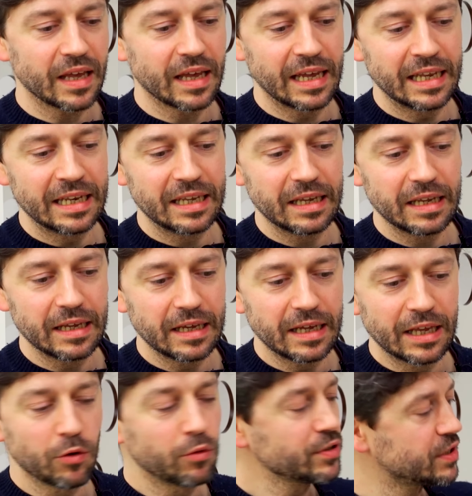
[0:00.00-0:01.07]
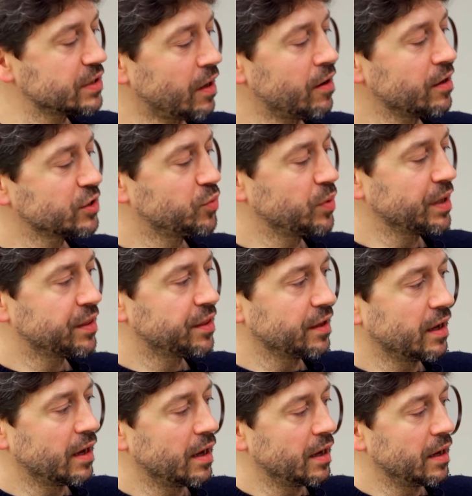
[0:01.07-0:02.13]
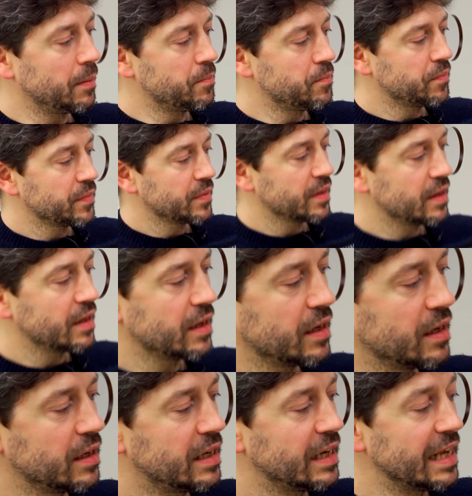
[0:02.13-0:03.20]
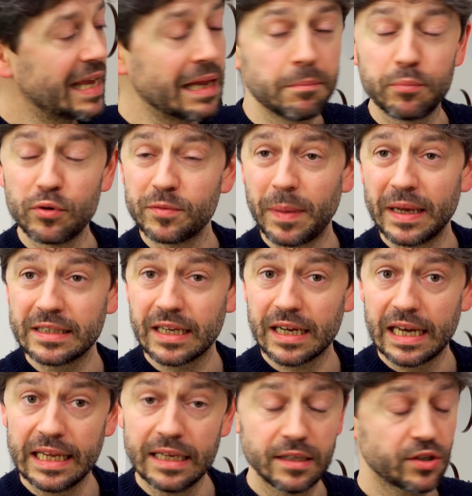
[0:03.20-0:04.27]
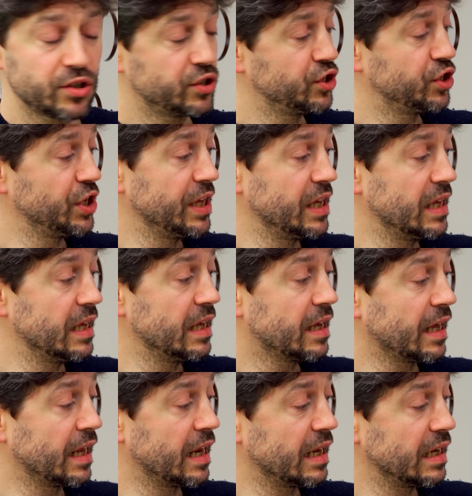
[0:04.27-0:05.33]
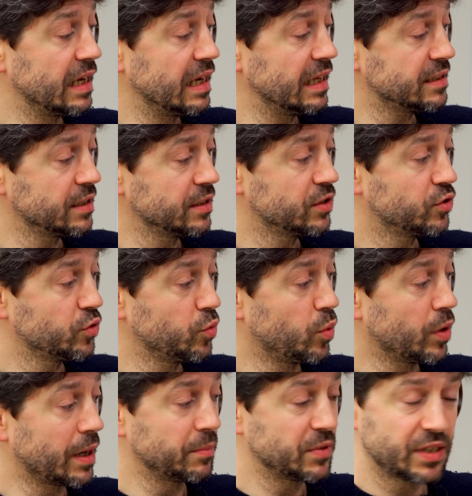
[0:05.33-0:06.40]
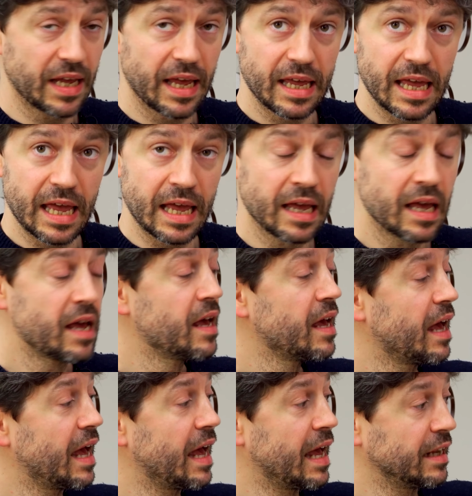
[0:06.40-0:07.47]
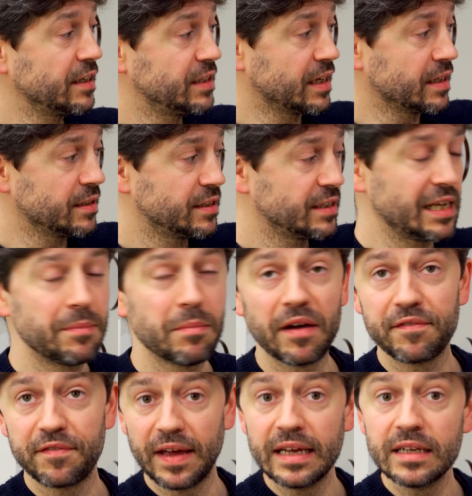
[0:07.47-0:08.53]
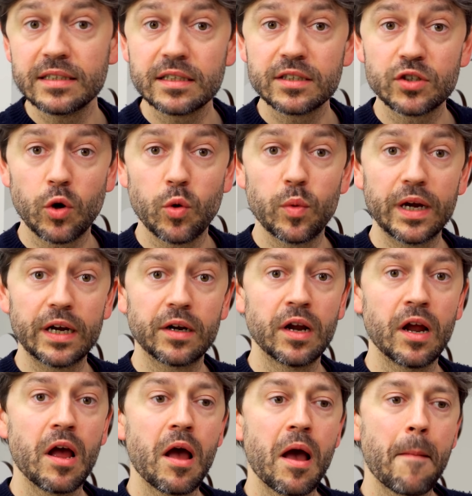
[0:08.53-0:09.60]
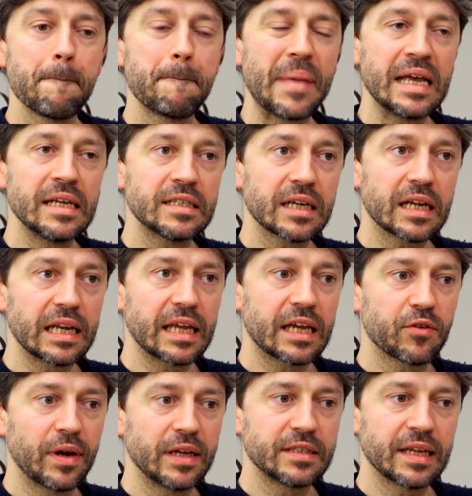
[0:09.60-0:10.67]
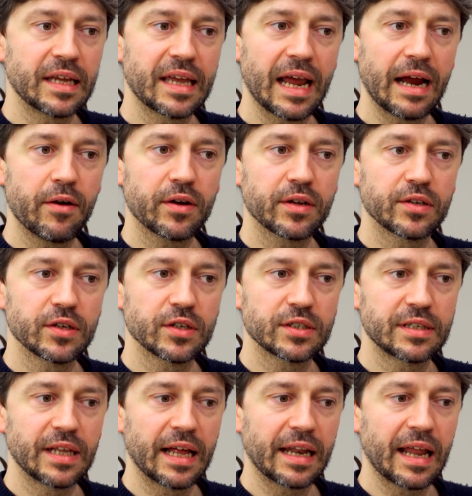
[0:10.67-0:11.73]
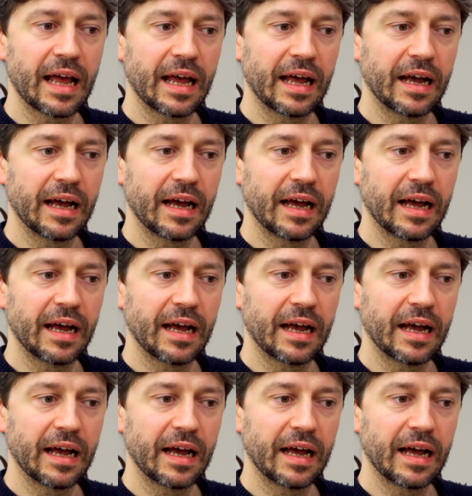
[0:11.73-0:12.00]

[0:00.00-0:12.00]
it all starts with the input, basically. She can listen to what I'm saying and she can see my face. So we're basically creating characters that